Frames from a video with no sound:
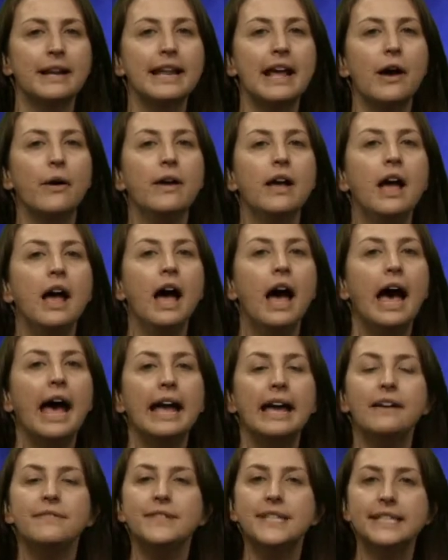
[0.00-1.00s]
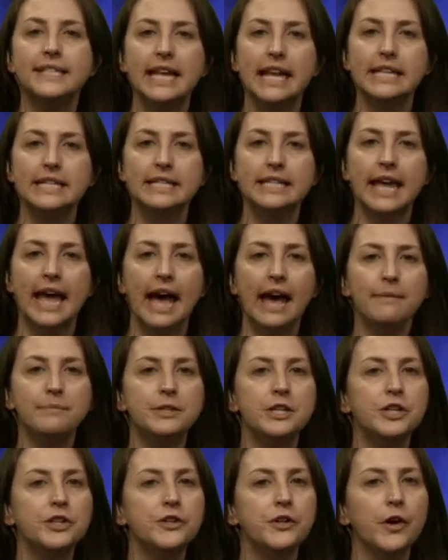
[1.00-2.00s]
Now, I have sent
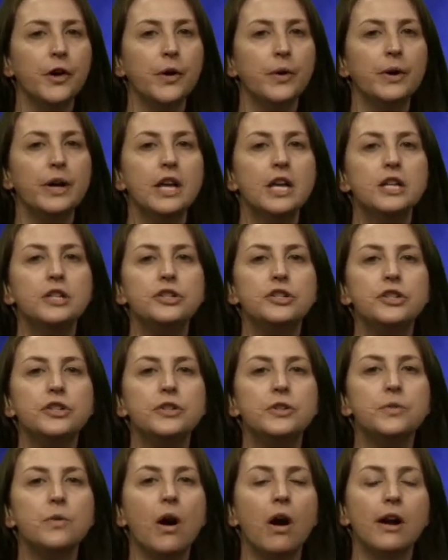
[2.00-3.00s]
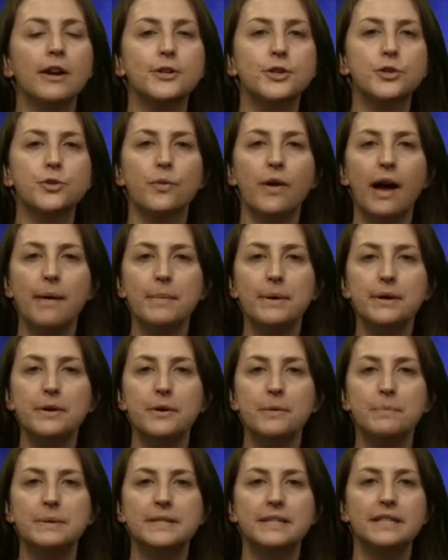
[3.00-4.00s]
Captain Joe to
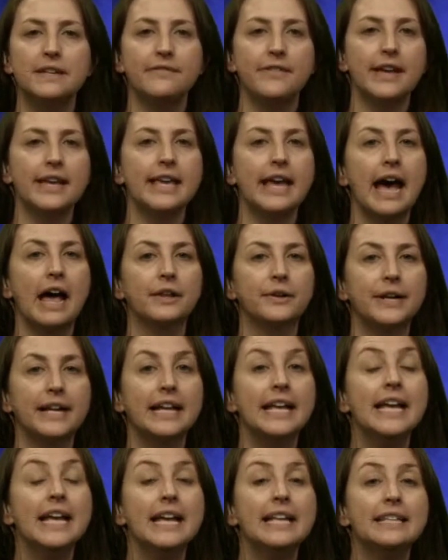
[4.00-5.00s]
Tropical Pacific Gallery.